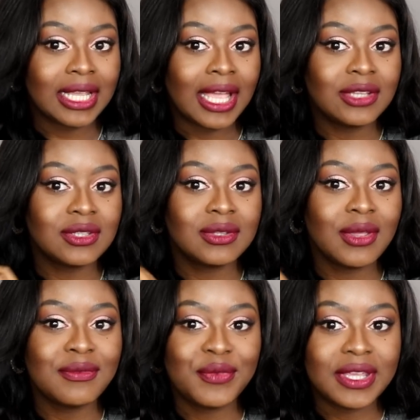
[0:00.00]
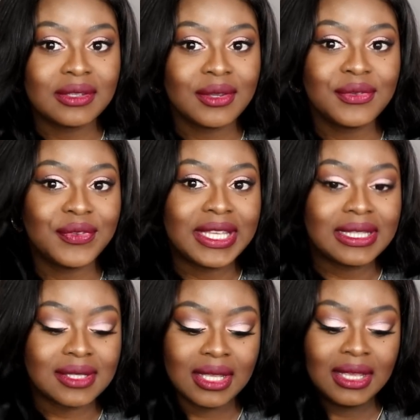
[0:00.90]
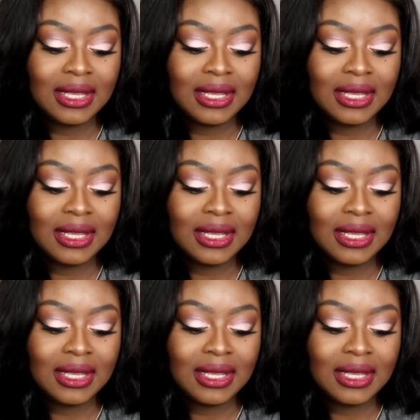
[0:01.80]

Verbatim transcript: Like, I just don't think those things